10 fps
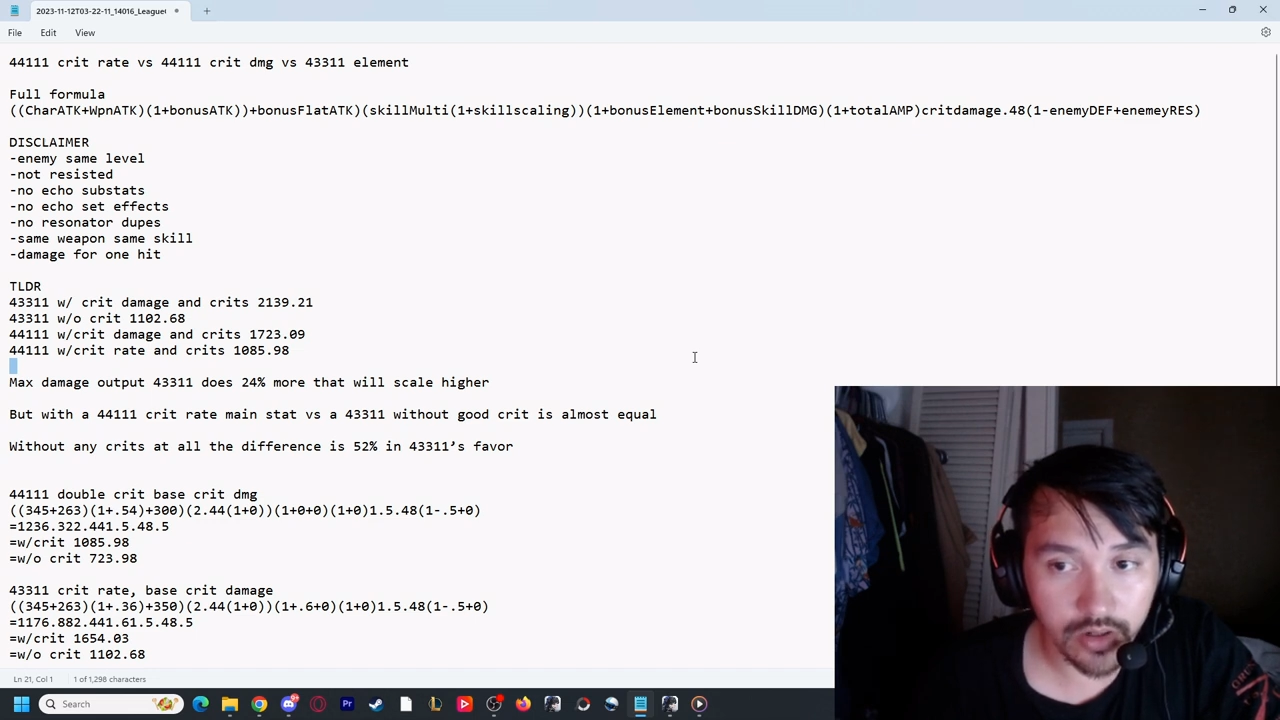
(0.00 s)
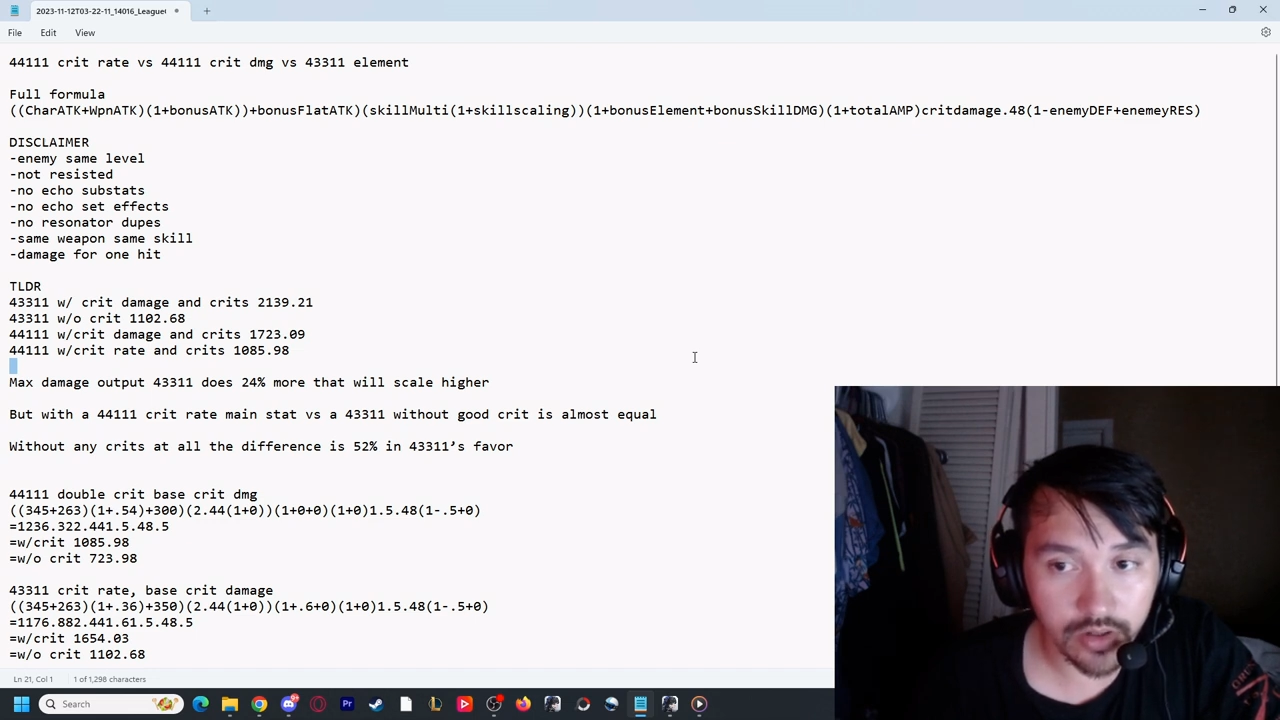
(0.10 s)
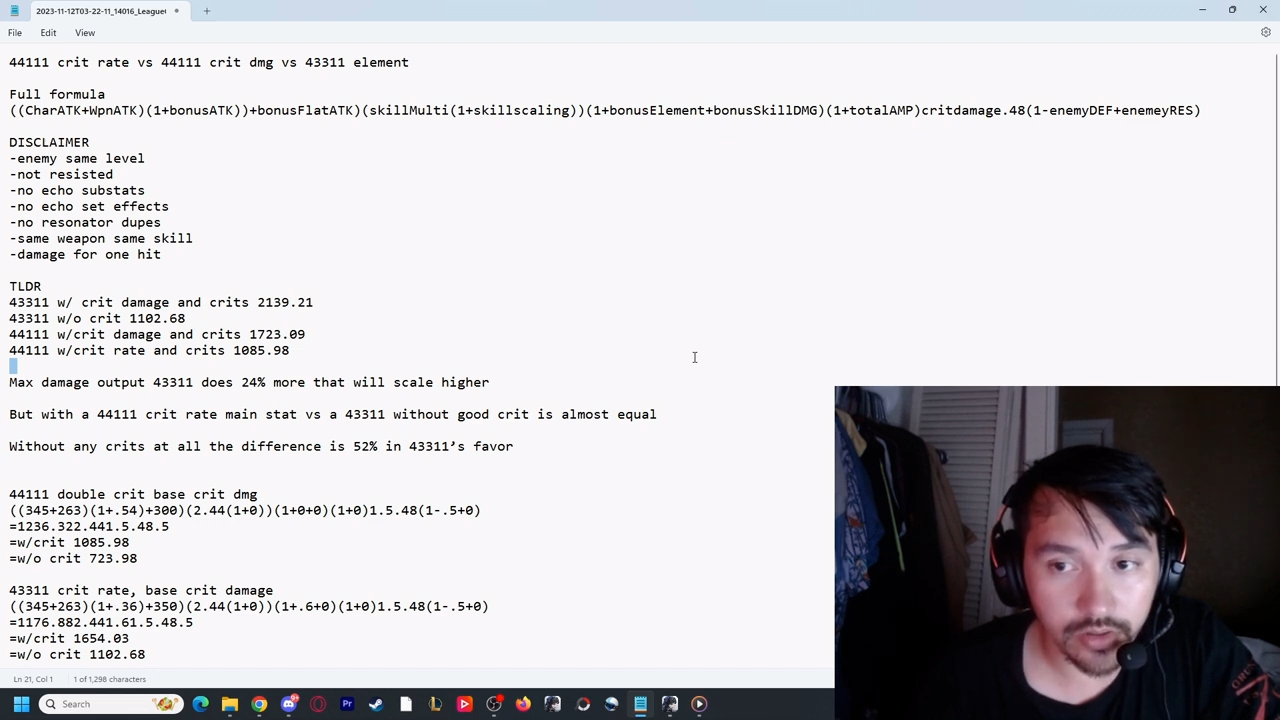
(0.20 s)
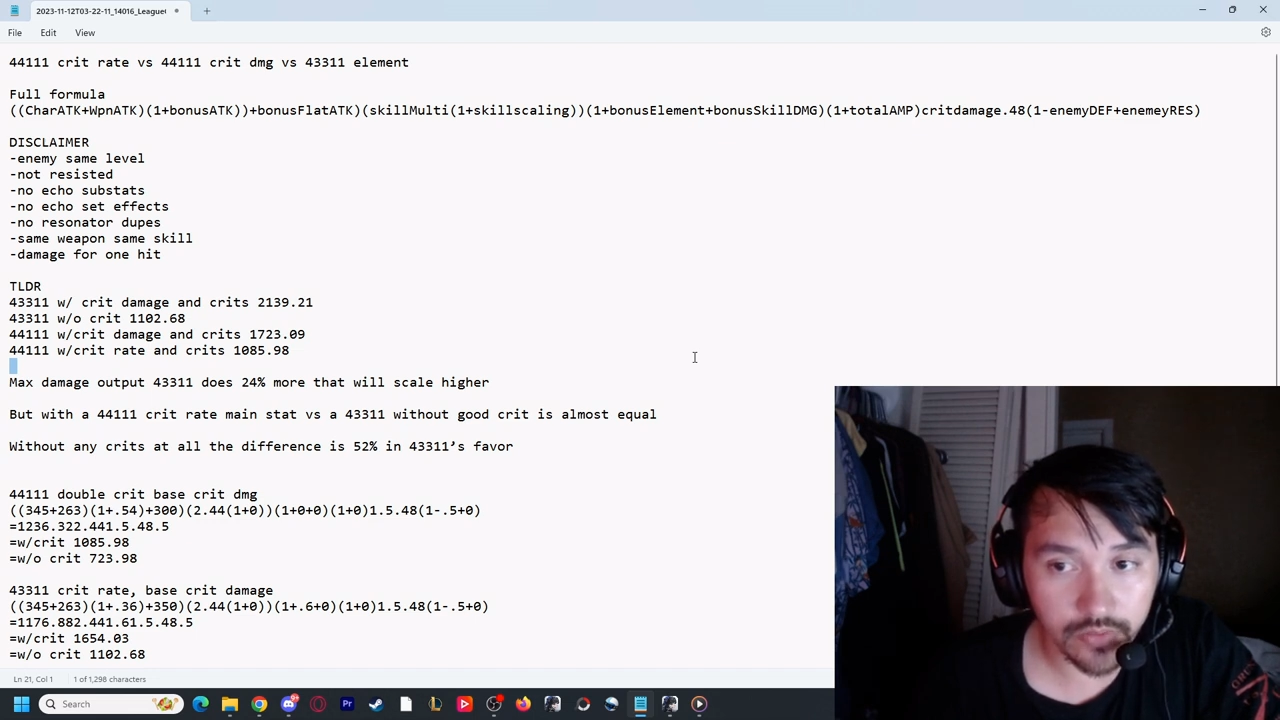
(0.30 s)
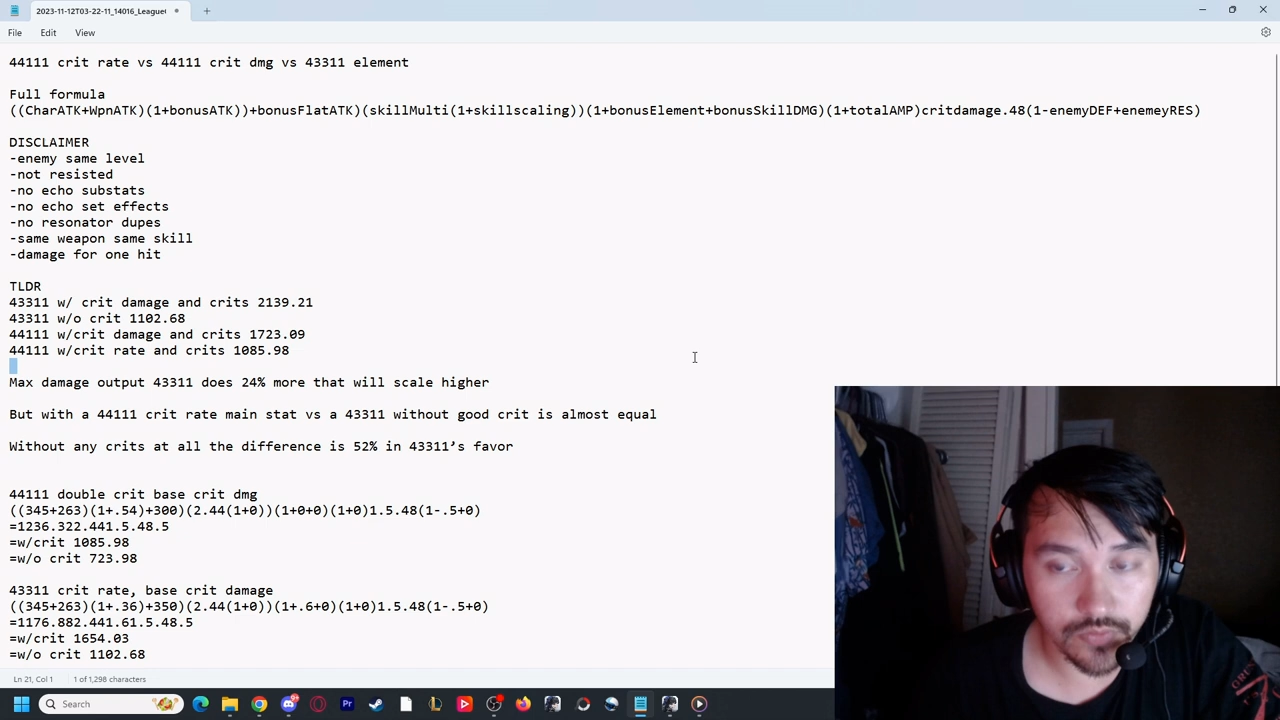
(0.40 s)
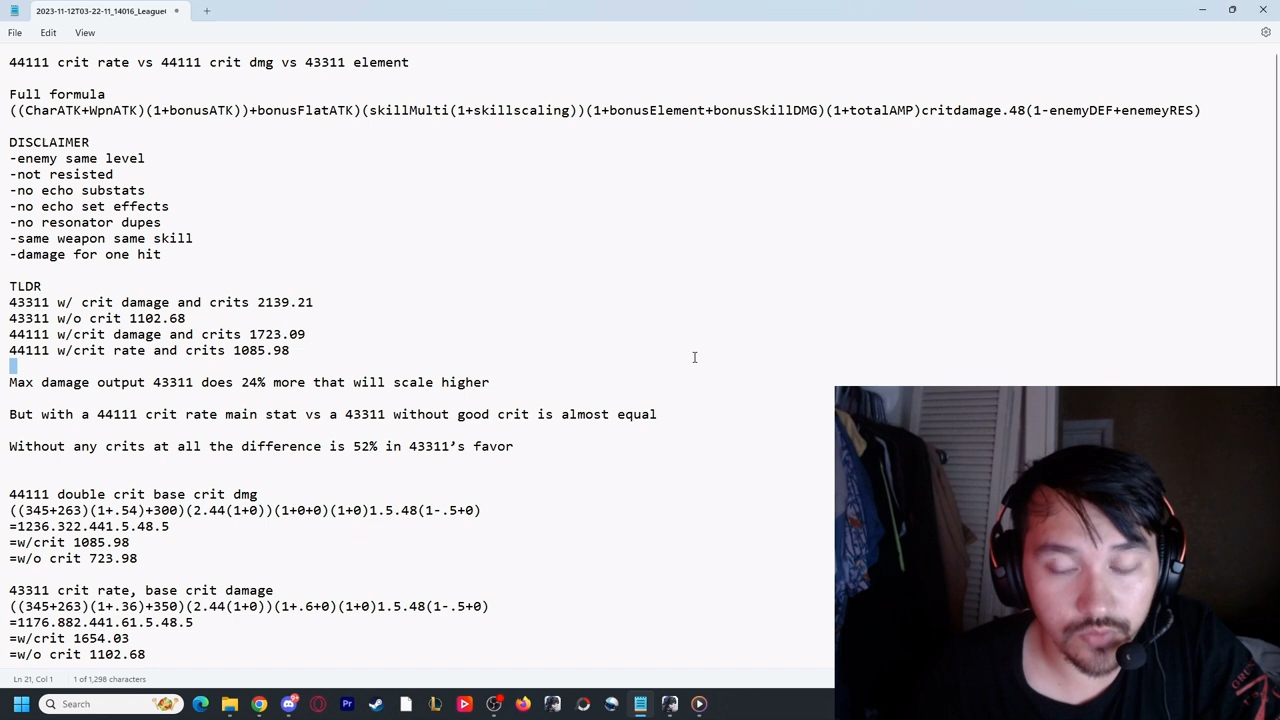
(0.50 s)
on your